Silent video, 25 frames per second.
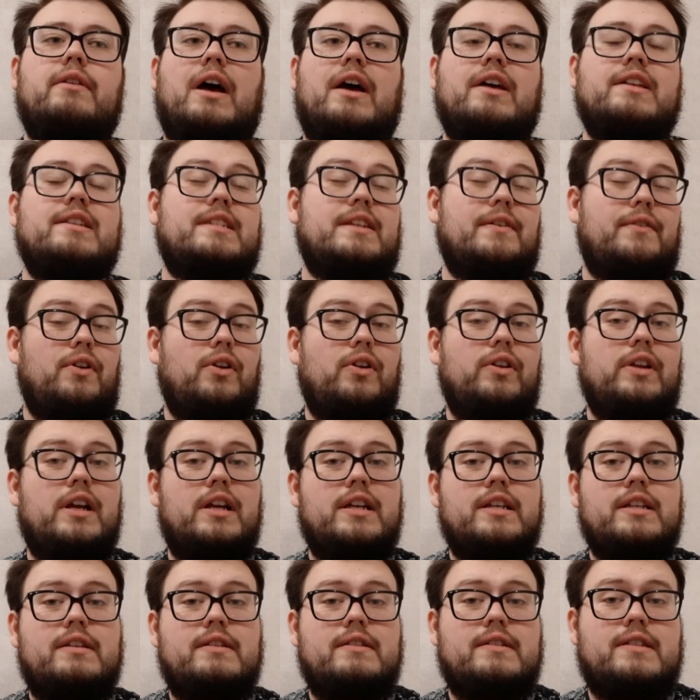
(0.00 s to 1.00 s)
several
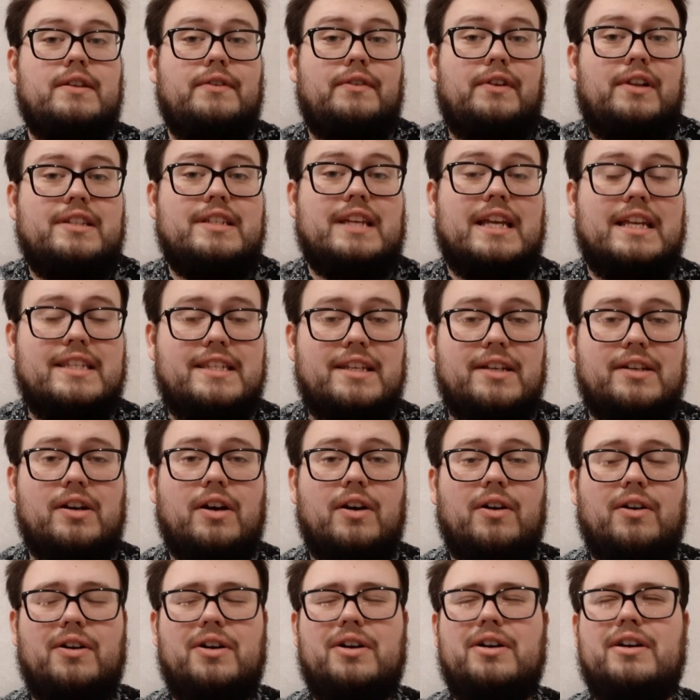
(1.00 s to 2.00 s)
days
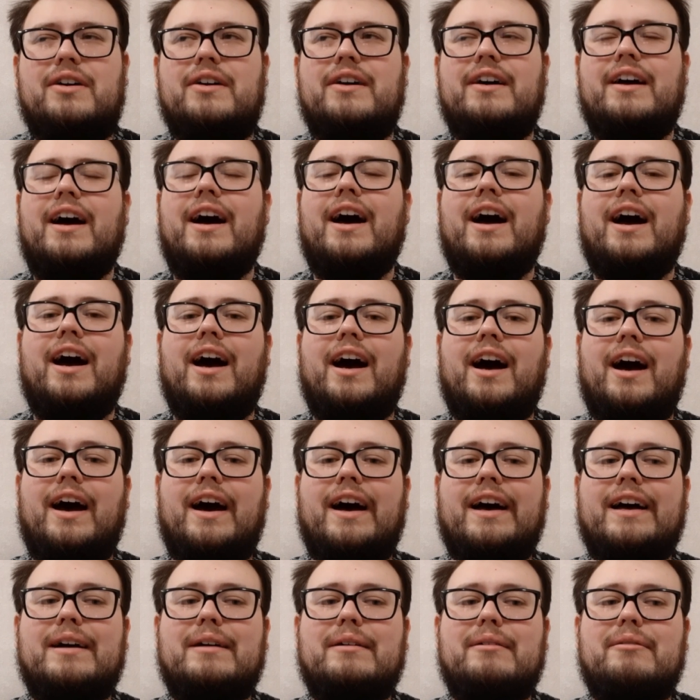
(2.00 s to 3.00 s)
ago
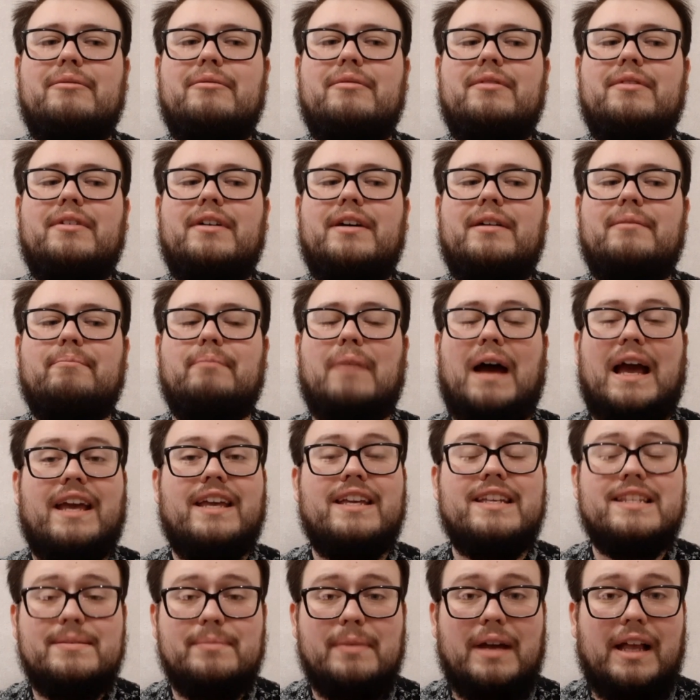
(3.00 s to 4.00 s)
by
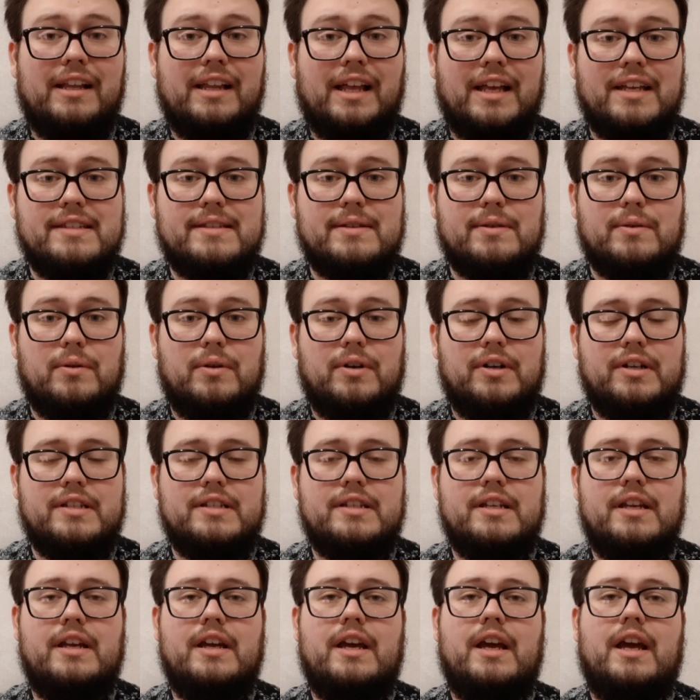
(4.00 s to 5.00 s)
his male escort.
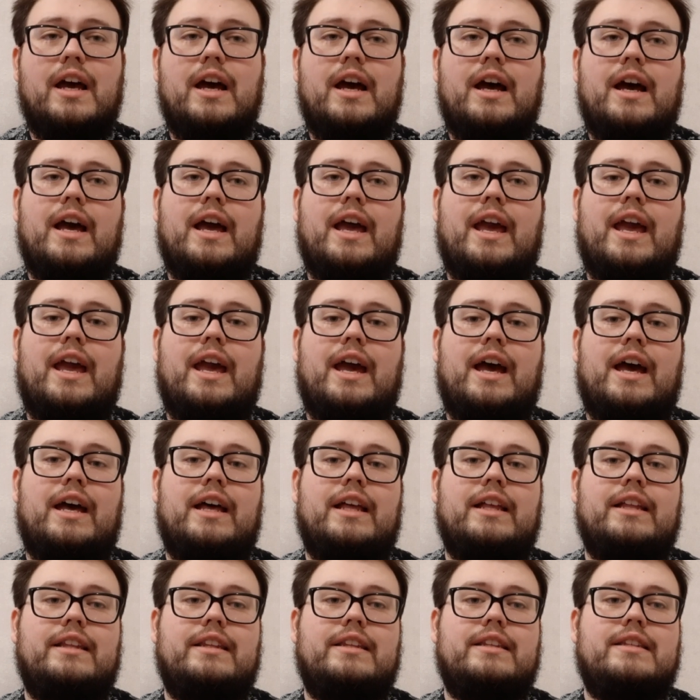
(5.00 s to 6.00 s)

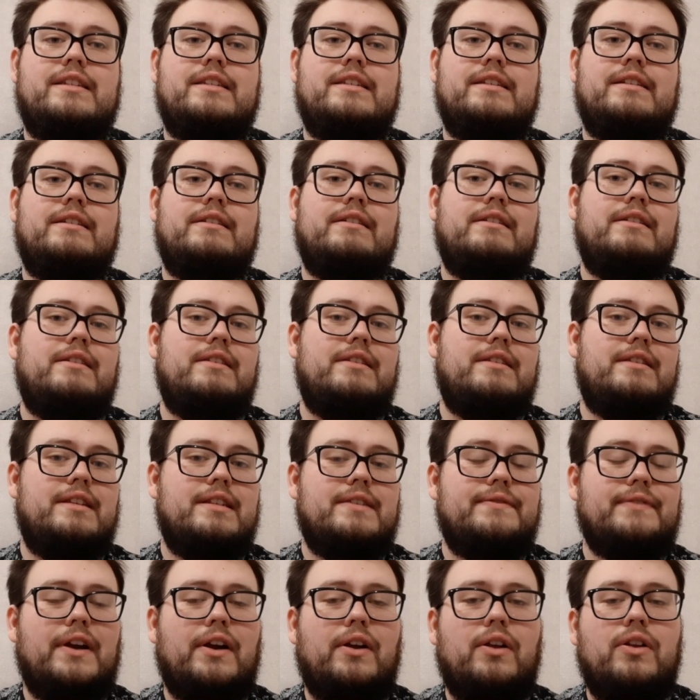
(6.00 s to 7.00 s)
And this
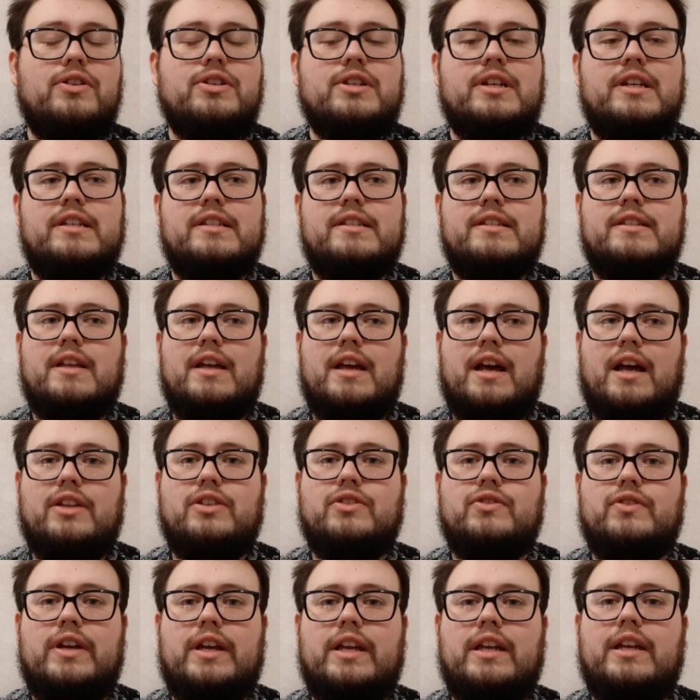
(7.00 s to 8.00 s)
virologist,
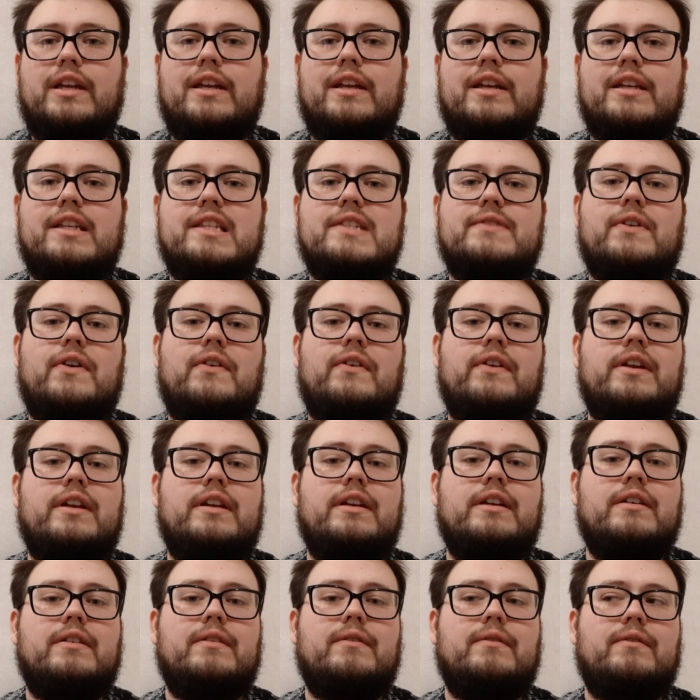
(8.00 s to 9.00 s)
Andrey, is
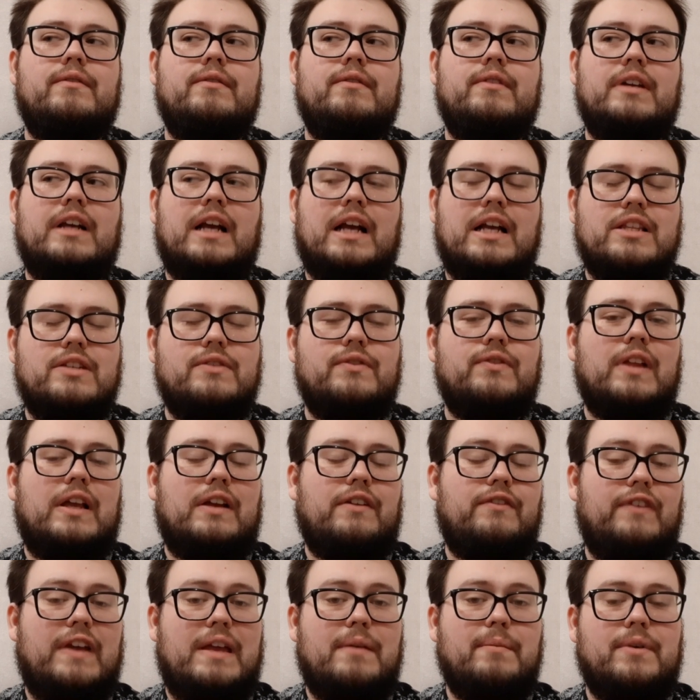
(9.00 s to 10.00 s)
very kind of like
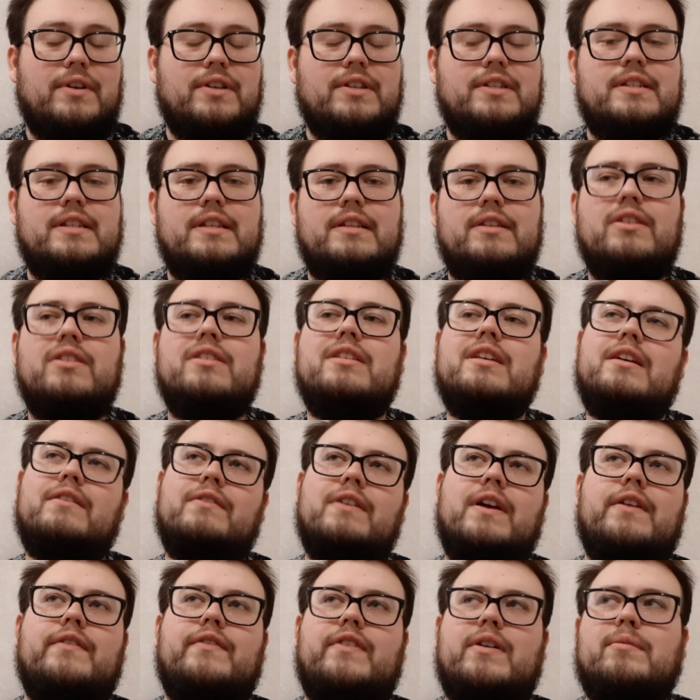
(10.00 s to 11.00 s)
famous, not like
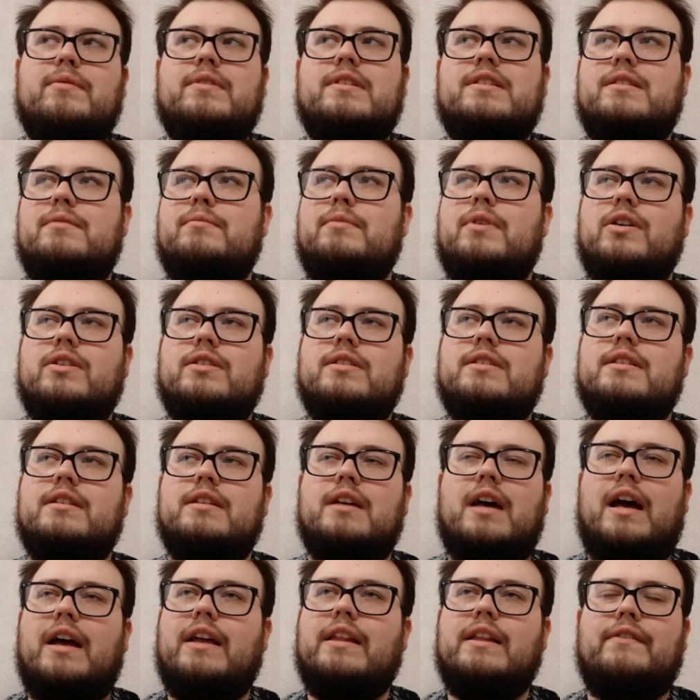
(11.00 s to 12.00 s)
very famous to be honest.
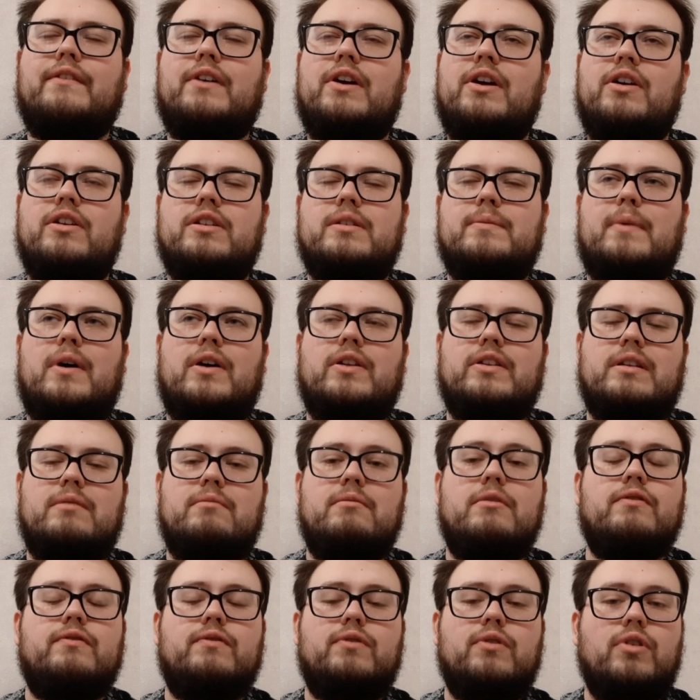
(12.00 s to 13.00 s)
I never heard about him
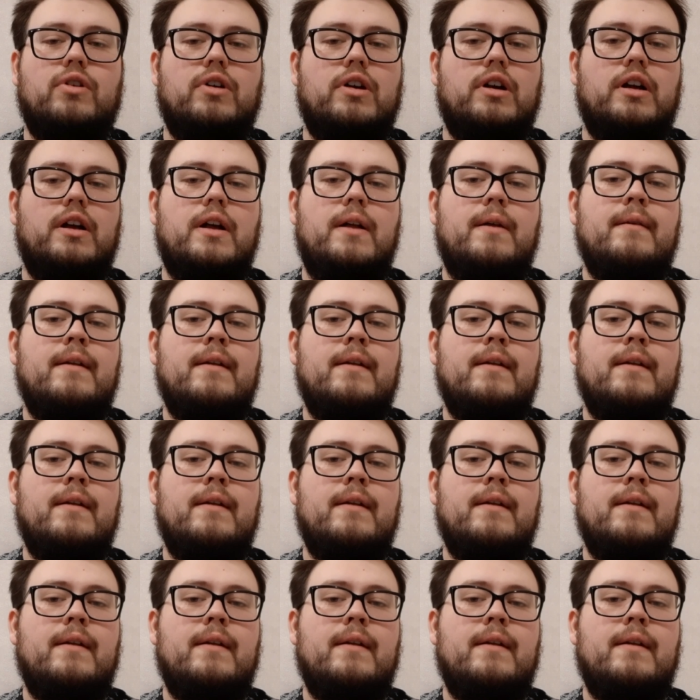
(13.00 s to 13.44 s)
before,